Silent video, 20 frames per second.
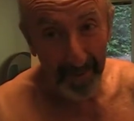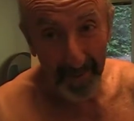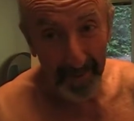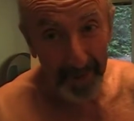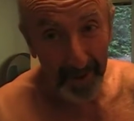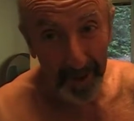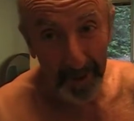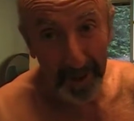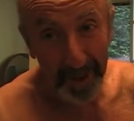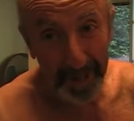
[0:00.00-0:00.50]

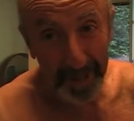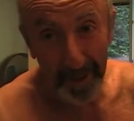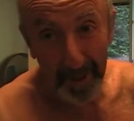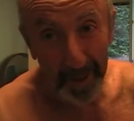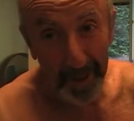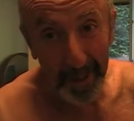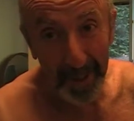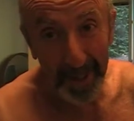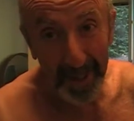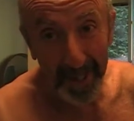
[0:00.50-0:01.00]
They're not going to
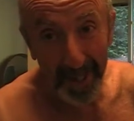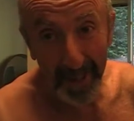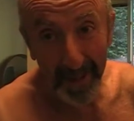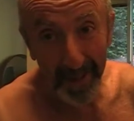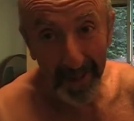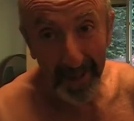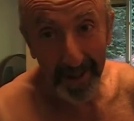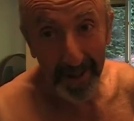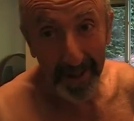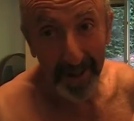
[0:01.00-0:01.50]
do anything.
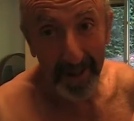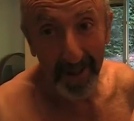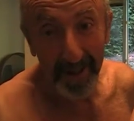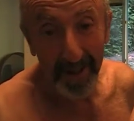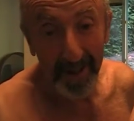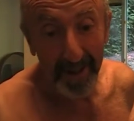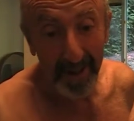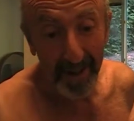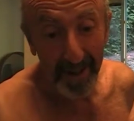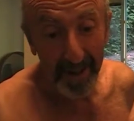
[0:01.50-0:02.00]
Nothing.
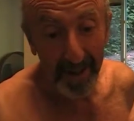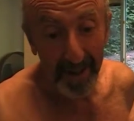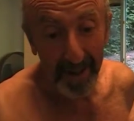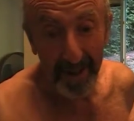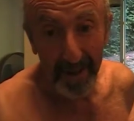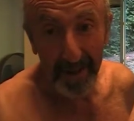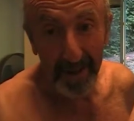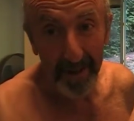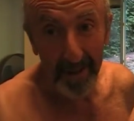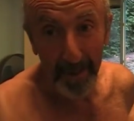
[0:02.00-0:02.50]

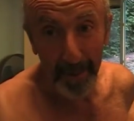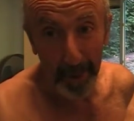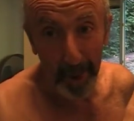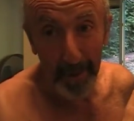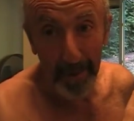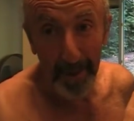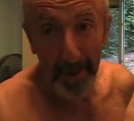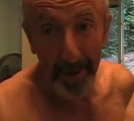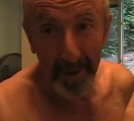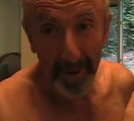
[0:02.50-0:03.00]

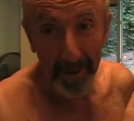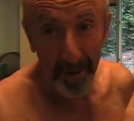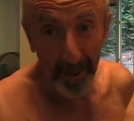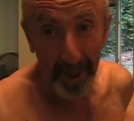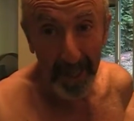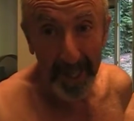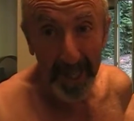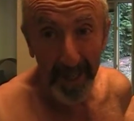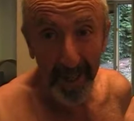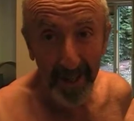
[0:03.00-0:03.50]
Trump,
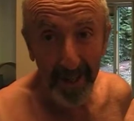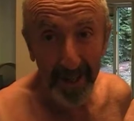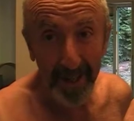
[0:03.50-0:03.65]
really?